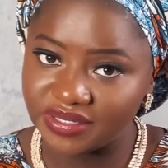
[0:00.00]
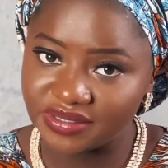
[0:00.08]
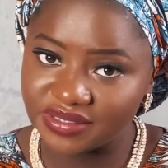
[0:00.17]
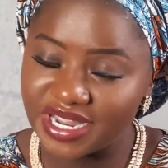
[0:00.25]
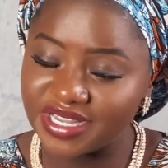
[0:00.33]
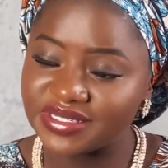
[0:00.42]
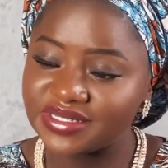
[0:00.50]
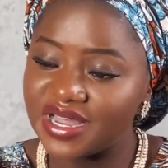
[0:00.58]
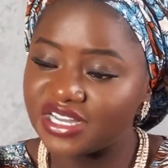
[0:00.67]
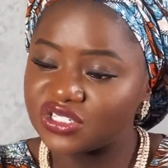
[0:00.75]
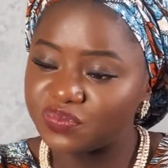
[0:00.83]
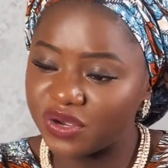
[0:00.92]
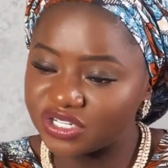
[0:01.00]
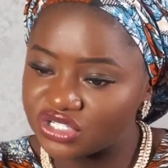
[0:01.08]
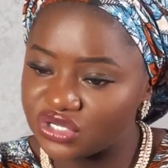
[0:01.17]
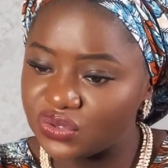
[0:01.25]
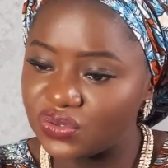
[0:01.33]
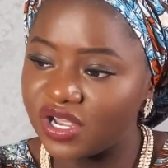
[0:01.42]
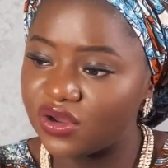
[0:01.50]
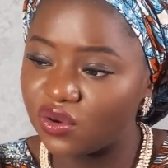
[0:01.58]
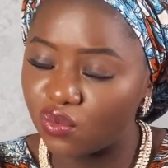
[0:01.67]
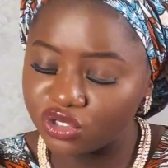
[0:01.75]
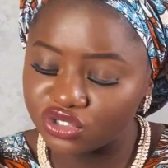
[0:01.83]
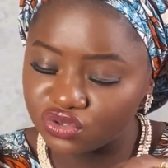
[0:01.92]
That's particular. They
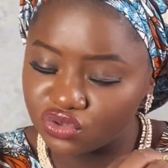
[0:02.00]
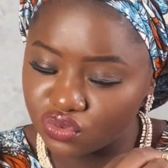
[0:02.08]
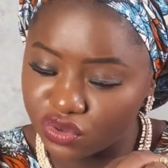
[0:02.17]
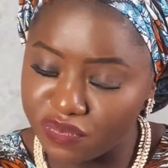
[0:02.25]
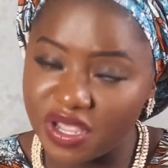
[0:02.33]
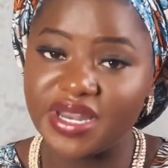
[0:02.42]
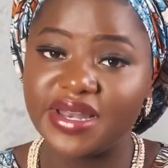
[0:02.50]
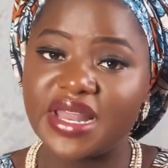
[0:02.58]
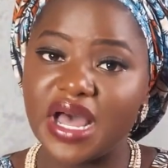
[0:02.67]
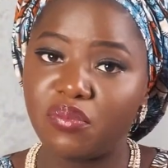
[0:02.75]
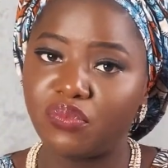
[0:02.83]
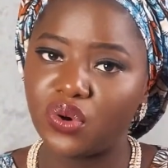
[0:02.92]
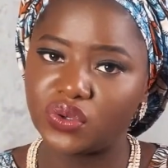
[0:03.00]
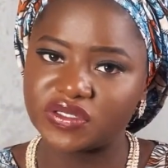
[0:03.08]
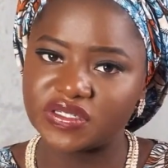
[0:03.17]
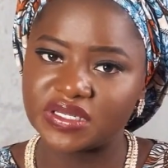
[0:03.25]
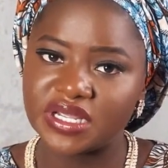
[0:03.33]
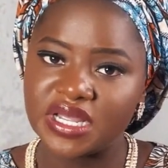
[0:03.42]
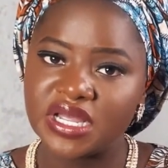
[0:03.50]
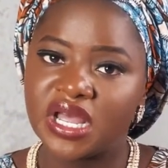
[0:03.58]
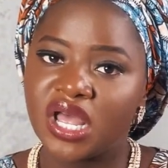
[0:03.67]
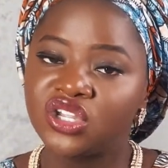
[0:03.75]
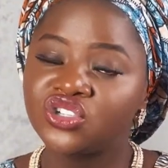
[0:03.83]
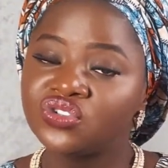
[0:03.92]
want you to remain in that box
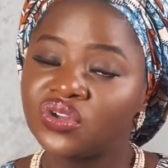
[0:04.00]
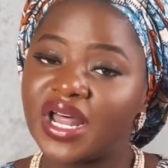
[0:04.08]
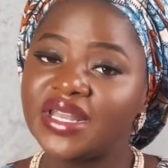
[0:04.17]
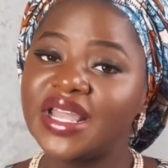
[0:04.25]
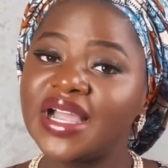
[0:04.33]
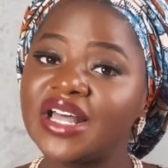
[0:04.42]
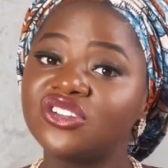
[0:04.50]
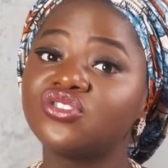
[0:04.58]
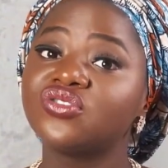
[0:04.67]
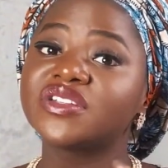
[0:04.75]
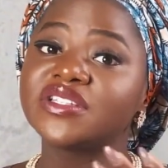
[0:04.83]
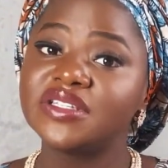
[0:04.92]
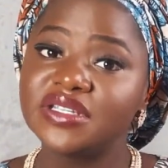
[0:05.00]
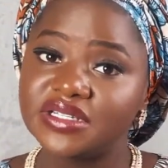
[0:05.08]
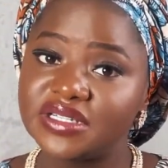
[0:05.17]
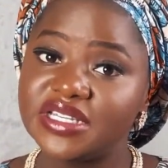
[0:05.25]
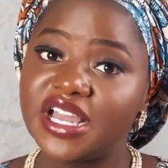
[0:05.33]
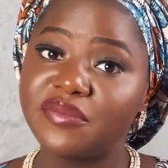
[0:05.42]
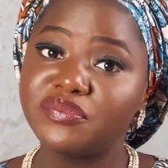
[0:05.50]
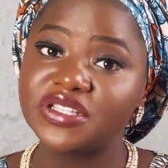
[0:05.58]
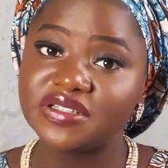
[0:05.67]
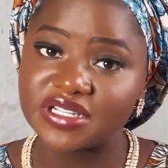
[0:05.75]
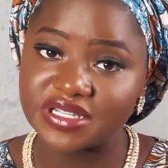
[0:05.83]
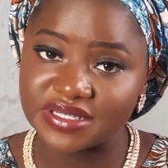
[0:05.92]
so that they can succeed in their
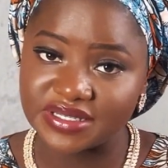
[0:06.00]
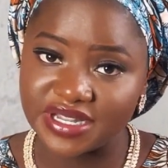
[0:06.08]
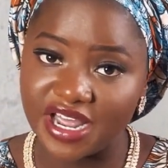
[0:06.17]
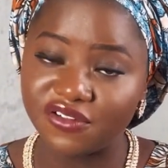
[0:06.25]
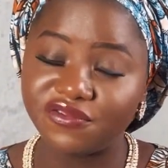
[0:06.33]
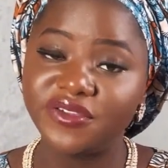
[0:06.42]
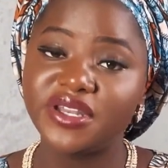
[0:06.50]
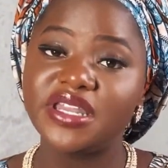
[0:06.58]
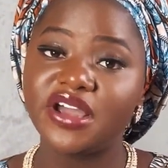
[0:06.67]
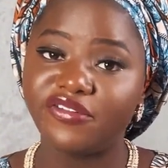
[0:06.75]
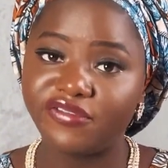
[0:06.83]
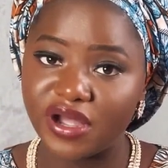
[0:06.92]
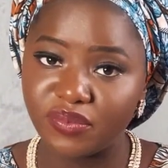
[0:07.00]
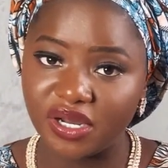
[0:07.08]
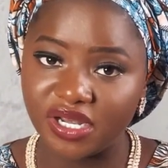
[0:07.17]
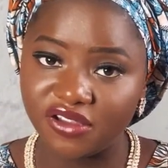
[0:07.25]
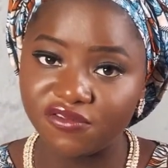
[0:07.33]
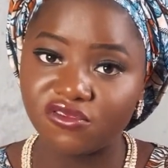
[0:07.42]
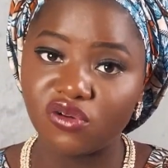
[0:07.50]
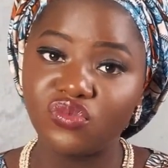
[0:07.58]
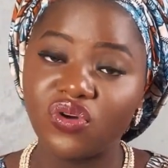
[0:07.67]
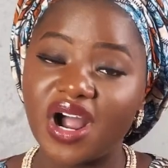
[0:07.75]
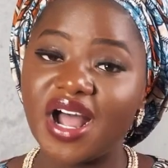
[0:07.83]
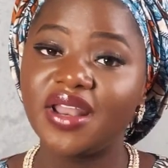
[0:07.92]
business and feed their family from your
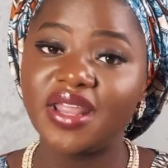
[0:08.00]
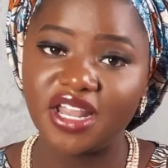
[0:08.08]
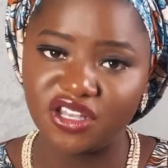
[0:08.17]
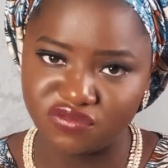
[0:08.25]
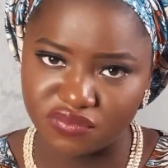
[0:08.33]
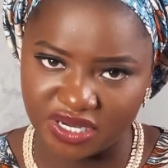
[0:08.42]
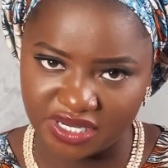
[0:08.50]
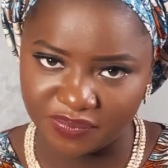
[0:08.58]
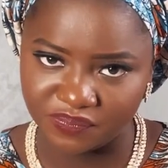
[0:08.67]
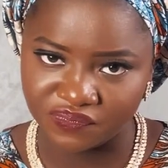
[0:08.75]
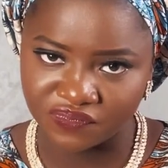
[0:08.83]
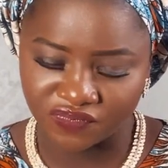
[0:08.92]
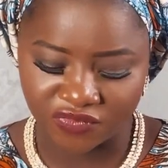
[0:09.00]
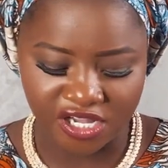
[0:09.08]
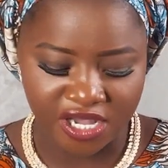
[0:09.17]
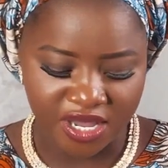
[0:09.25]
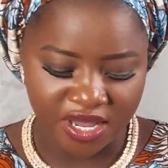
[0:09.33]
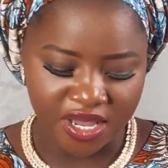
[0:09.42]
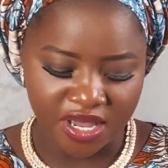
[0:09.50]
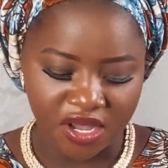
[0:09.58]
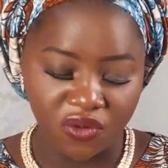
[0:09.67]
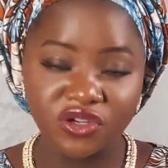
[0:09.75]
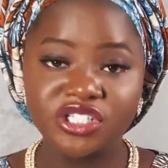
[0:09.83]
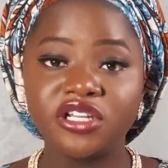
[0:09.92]
hard-earned money,
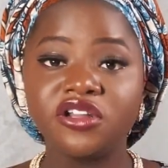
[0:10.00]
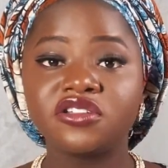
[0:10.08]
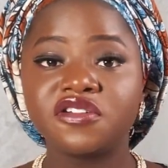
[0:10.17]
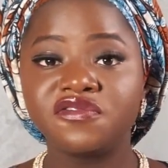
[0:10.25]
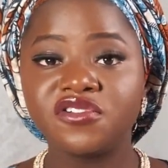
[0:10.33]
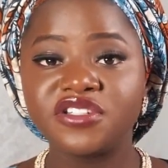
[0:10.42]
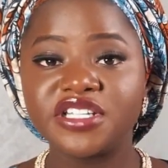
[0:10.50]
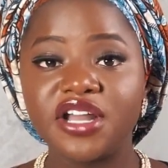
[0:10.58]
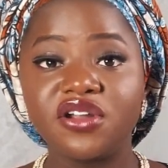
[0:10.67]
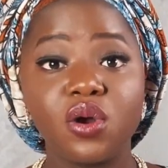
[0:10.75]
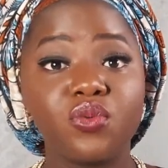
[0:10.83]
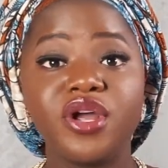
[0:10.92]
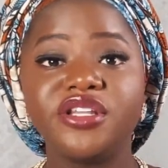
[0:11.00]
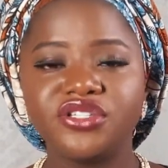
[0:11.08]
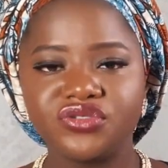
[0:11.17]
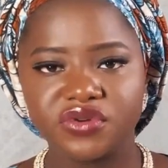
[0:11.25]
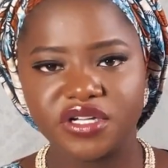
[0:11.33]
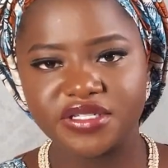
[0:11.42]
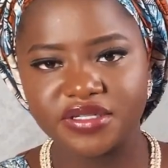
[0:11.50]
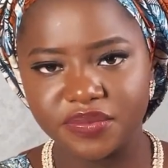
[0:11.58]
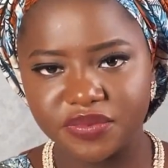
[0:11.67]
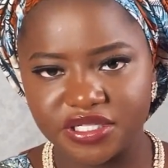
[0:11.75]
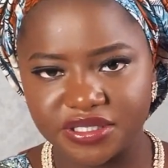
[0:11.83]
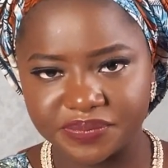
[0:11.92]
which a lot of us are not ready to
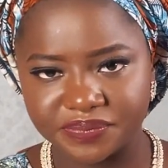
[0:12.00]
accept.